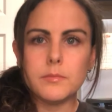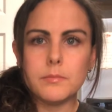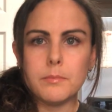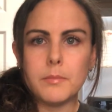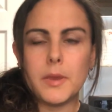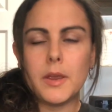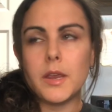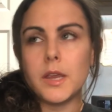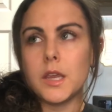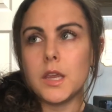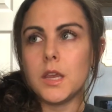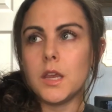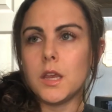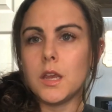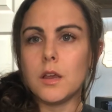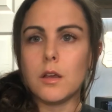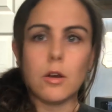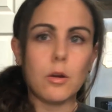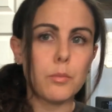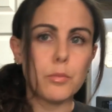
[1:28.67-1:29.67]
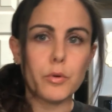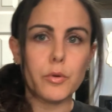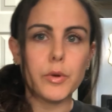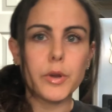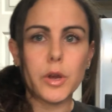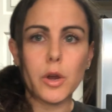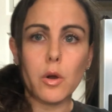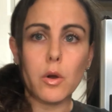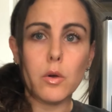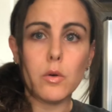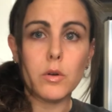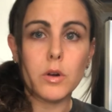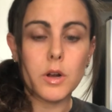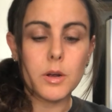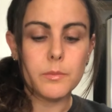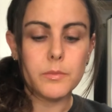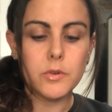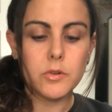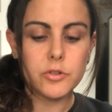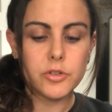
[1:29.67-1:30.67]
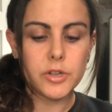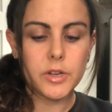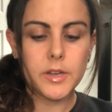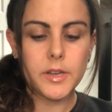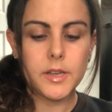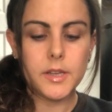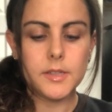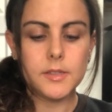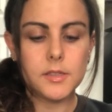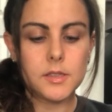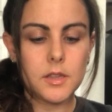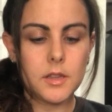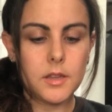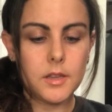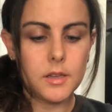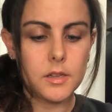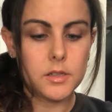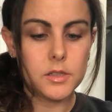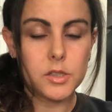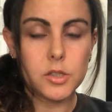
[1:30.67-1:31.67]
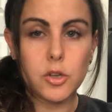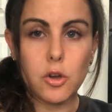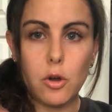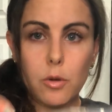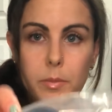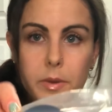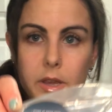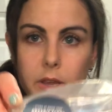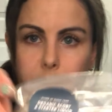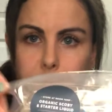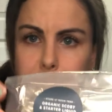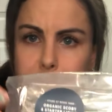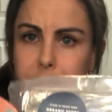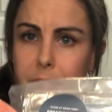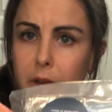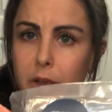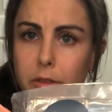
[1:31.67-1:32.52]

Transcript: making or brewing your own kombucha is the SCOBY,